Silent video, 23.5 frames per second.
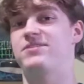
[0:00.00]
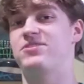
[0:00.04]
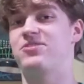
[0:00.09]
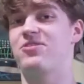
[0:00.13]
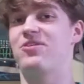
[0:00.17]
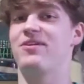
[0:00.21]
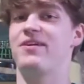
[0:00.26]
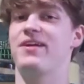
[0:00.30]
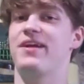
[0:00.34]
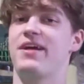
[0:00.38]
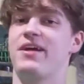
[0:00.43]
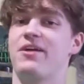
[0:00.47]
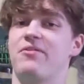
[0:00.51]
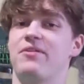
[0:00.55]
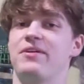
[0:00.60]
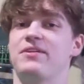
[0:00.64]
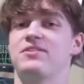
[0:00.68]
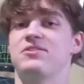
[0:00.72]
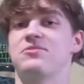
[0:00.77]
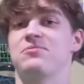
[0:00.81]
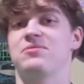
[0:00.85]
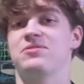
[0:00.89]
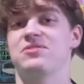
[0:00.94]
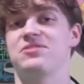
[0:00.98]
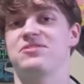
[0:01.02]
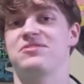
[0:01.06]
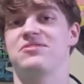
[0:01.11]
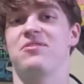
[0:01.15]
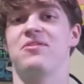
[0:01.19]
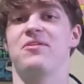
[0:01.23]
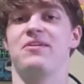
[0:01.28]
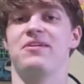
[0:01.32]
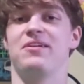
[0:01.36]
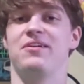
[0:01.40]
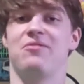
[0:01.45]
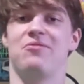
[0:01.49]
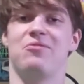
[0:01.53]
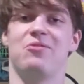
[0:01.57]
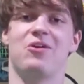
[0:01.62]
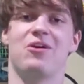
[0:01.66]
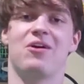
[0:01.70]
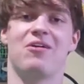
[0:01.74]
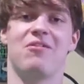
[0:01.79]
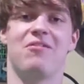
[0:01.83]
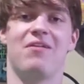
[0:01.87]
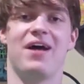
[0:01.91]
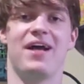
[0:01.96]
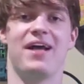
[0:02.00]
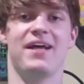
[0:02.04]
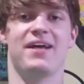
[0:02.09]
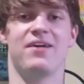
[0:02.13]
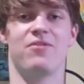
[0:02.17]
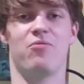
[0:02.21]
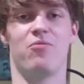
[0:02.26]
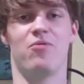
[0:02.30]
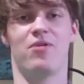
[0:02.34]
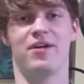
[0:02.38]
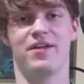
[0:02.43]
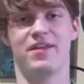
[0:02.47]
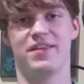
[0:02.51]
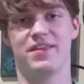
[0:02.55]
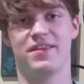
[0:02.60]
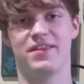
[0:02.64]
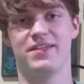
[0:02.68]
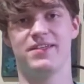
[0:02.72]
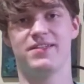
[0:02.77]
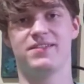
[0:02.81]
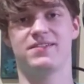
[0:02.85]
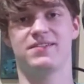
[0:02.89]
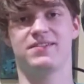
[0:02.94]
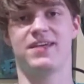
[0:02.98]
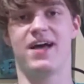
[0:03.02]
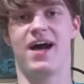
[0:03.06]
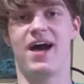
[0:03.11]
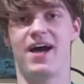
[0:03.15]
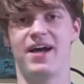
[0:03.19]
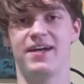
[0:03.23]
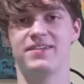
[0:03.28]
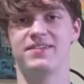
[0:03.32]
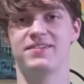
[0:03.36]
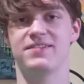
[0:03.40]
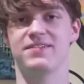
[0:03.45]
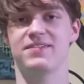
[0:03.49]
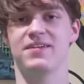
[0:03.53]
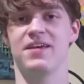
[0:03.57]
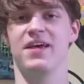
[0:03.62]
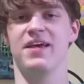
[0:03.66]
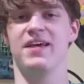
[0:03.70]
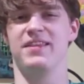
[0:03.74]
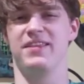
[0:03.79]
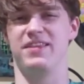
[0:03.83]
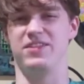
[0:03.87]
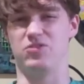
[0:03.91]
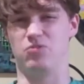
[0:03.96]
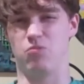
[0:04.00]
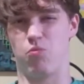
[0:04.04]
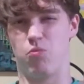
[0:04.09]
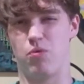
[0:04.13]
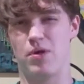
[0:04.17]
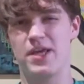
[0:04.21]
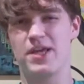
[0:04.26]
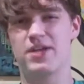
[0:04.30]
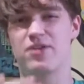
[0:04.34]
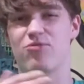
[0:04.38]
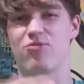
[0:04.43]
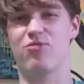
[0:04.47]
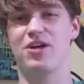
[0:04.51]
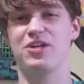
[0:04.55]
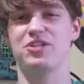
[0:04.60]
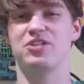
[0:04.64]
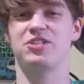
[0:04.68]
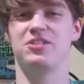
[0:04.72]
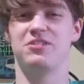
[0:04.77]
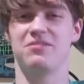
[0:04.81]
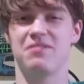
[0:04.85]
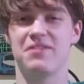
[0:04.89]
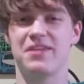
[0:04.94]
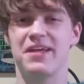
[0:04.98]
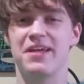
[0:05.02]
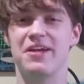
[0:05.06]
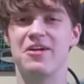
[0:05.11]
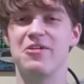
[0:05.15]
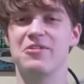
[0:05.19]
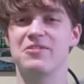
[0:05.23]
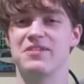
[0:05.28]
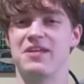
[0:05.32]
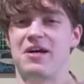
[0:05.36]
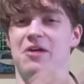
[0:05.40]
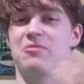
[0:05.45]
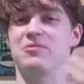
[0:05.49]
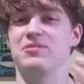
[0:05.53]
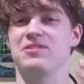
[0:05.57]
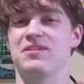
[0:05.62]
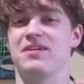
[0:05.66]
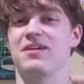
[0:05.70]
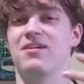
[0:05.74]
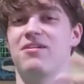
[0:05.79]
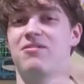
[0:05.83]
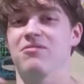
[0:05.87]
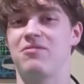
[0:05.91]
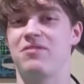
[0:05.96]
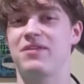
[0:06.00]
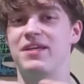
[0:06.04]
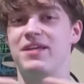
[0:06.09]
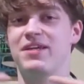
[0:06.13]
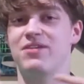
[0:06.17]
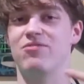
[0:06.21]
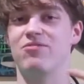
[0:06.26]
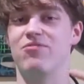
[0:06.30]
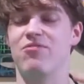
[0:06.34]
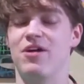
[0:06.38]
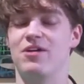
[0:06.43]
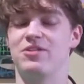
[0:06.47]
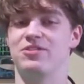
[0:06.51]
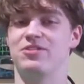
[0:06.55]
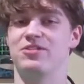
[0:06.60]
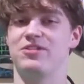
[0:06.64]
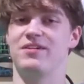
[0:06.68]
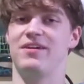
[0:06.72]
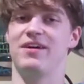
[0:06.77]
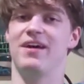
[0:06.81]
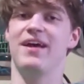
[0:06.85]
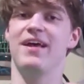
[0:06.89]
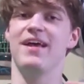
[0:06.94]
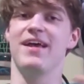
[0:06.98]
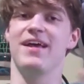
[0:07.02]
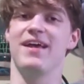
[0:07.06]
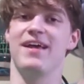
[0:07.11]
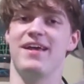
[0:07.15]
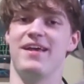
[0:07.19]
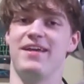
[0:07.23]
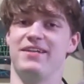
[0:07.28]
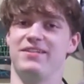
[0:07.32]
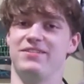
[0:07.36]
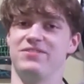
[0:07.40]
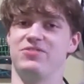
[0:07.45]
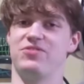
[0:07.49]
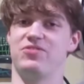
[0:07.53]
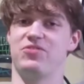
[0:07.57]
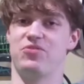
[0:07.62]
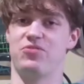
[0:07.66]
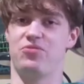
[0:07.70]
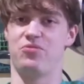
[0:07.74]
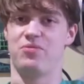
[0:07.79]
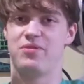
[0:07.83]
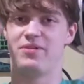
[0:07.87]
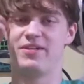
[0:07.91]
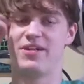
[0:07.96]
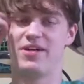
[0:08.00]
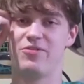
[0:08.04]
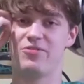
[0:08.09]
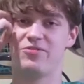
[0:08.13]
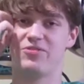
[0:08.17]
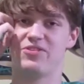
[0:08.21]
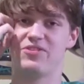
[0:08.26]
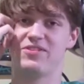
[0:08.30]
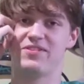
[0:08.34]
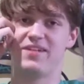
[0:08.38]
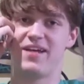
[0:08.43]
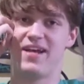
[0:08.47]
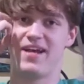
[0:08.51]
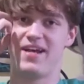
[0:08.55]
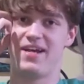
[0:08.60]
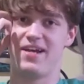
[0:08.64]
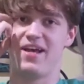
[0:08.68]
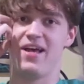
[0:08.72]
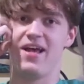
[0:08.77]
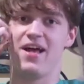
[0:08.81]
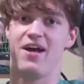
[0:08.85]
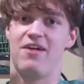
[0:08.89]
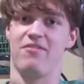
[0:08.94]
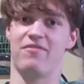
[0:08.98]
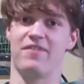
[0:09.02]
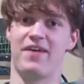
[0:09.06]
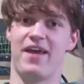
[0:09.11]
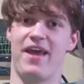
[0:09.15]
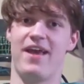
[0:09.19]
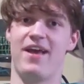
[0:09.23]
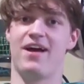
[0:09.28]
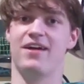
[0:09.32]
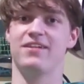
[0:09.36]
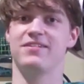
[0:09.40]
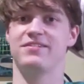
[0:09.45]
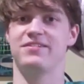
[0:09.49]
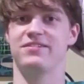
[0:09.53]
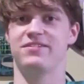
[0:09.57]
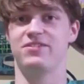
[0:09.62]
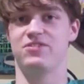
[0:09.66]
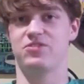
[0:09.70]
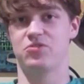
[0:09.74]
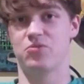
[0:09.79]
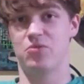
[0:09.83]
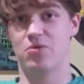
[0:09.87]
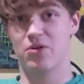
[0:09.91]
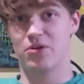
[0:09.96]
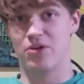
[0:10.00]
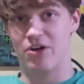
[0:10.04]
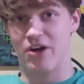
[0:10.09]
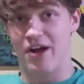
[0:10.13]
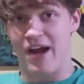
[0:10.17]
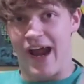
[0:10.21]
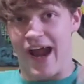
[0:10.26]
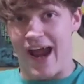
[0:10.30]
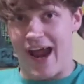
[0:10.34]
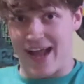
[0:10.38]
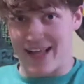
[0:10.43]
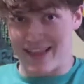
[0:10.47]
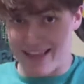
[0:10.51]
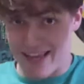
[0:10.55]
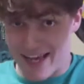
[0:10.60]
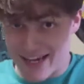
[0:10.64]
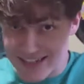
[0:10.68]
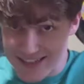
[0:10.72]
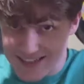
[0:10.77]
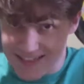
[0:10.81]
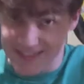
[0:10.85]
Tsar Nicholas was starting to look like one of these guys, these weak Russian leaders that was going to lead Russia into another state of chaos and disorder. And that is